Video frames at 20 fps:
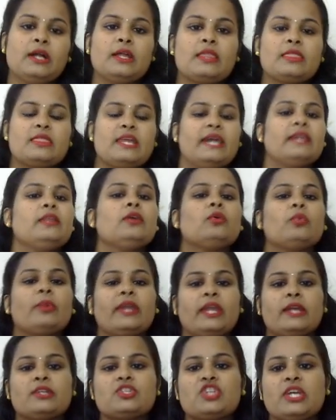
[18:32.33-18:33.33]
Then we
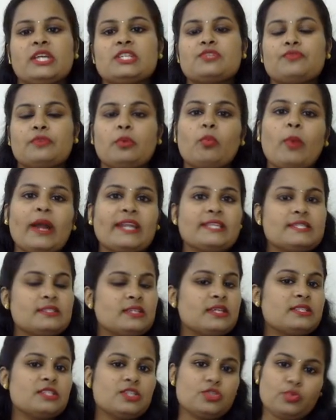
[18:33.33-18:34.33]
can change from one
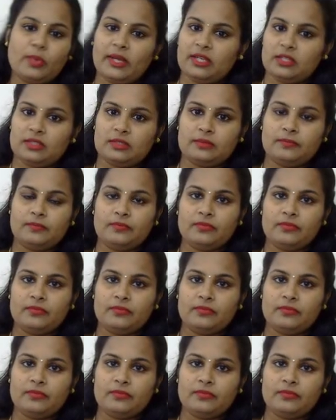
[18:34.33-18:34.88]
state into another.